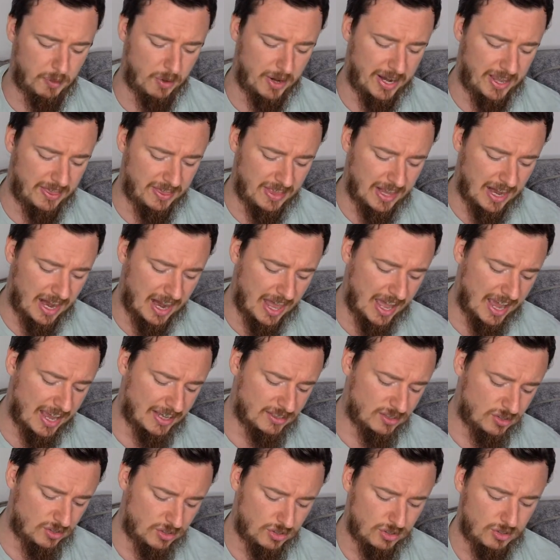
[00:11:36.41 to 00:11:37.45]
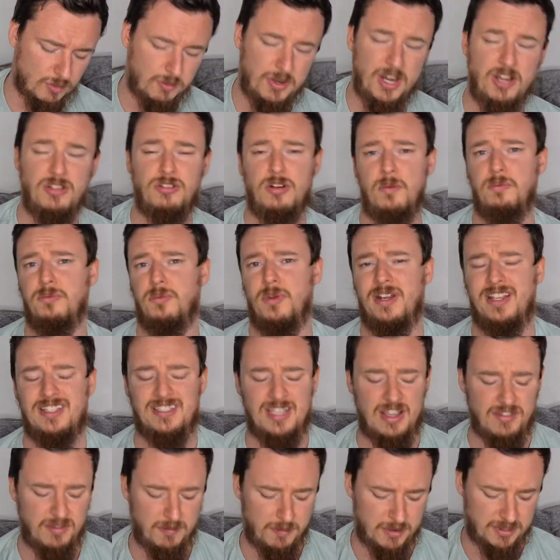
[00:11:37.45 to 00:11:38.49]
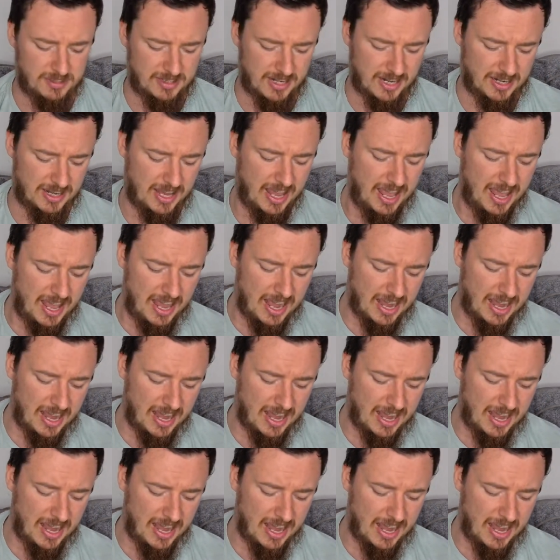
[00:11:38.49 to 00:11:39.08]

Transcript: but in the last 2 weeks we're up 27%,